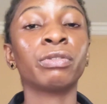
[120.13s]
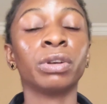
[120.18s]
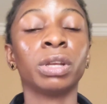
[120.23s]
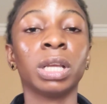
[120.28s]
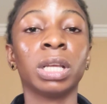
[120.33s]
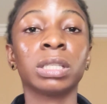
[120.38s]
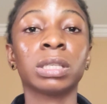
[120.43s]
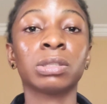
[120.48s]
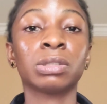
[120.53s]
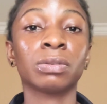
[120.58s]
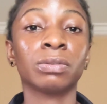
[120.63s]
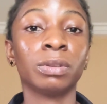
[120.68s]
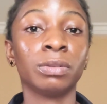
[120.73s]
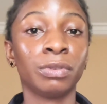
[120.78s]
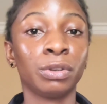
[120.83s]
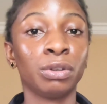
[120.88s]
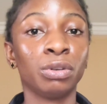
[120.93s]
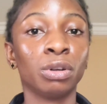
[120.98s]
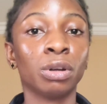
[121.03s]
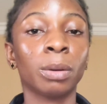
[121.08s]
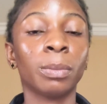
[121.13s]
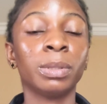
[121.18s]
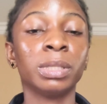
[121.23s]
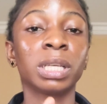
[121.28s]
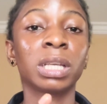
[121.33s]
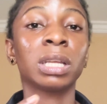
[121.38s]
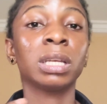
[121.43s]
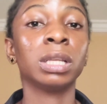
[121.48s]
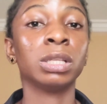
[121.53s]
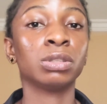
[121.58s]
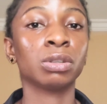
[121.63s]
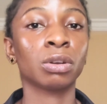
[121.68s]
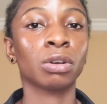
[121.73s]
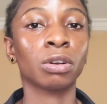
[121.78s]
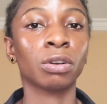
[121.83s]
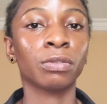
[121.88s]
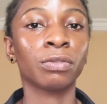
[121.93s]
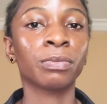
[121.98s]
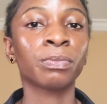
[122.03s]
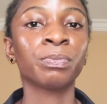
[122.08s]
for the essence of the video. I'll be taking this
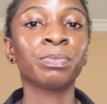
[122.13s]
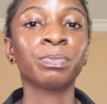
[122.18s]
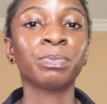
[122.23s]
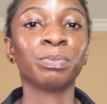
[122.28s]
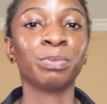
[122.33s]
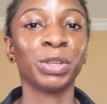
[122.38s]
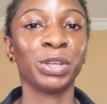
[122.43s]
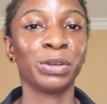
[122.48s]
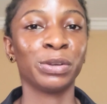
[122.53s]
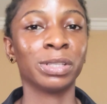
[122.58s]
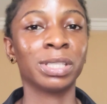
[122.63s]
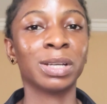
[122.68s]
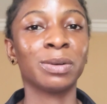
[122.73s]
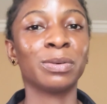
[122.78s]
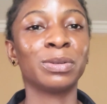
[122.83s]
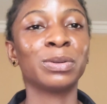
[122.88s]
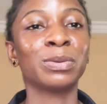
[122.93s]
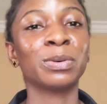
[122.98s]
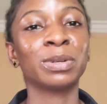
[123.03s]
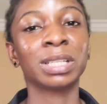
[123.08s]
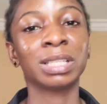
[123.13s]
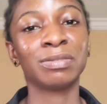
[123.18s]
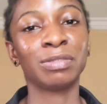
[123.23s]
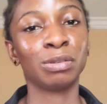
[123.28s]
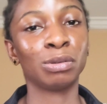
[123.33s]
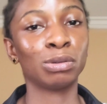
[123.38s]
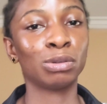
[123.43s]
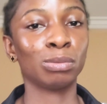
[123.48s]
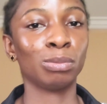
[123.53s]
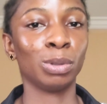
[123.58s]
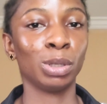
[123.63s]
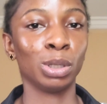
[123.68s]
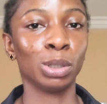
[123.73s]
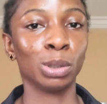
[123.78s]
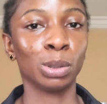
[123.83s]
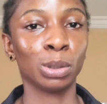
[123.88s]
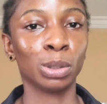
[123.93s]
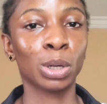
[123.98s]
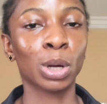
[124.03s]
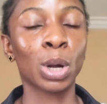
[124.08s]
off because I don't want this video to be
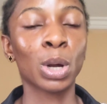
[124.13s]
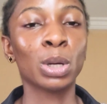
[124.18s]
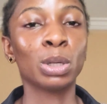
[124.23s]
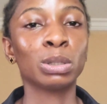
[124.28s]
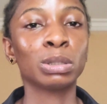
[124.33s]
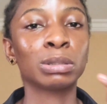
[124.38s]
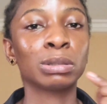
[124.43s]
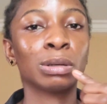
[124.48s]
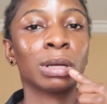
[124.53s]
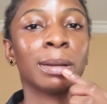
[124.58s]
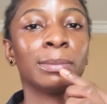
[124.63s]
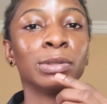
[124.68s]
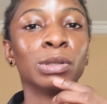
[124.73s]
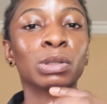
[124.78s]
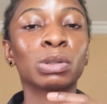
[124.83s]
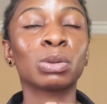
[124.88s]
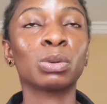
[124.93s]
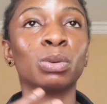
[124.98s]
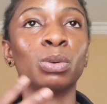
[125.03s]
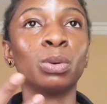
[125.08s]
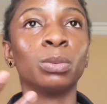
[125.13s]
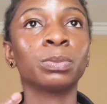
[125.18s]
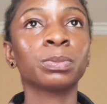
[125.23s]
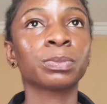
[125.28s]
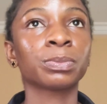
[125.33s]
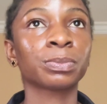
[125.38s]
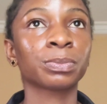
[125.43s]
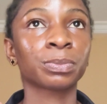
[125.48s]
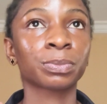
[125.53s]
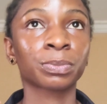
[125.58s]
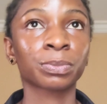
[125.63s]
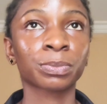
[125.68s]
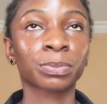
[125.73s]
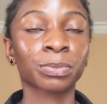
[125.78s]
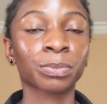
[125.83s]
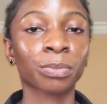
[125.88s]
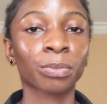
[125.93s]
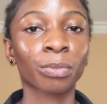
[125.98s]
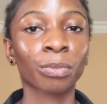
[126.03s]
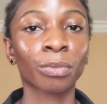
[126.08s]
long. So I'm just going to
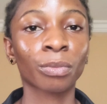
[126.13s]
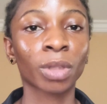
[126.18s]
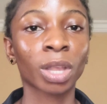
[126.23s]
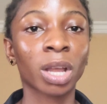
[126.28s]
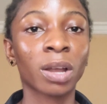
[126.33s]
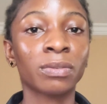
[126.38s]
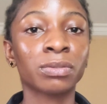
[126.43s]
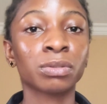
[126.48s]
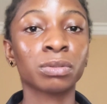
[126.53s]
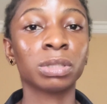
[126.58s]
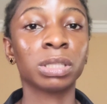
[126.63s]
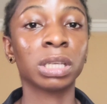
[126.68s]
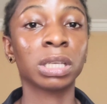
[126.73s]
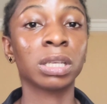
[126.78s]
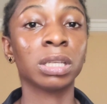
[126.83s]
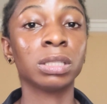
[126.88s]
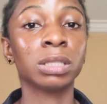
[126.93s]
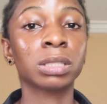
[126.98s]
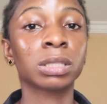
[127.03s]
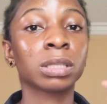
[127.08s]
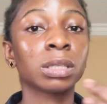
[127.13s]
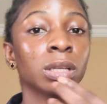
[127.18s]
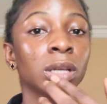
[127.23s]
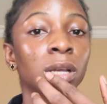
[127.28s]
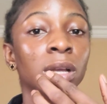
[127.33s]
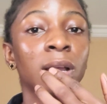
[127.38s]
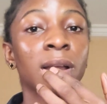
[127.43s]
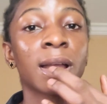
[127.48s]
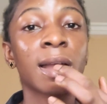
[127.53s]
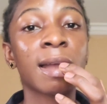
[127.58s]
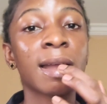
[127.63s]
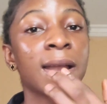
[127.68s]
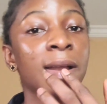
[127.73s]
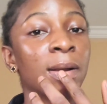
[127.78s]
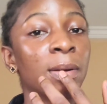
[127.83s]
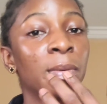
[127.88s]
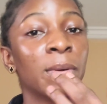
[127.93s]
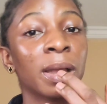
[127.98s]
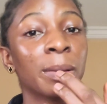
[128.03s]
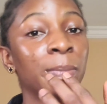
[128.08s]
have to take it,
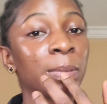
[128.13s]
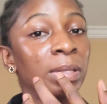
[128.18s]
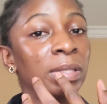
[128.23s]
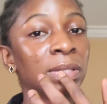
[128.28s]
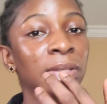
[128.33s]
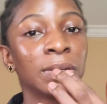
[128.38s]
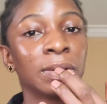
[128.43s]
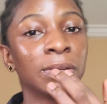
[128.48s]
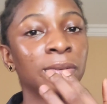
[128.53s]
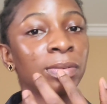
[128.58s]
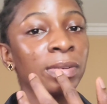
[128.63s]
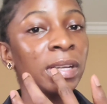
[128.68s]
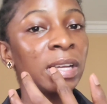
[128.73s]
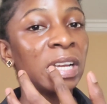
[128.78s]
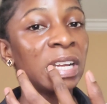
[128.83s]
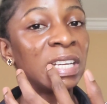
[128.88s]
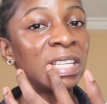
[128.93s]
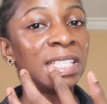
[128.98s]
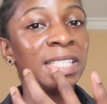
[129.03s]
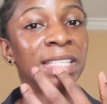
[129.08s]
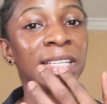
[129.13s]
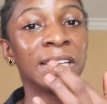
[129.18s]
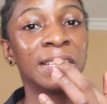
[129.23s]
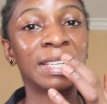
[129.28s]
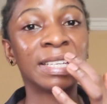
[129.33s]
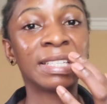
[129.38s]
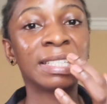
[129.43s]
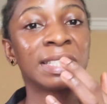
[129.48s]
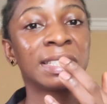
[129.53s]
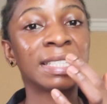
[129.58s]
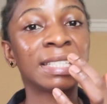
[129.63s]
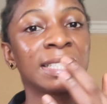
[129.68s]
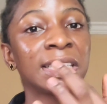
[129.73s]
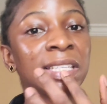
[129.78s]
wipe it off, and then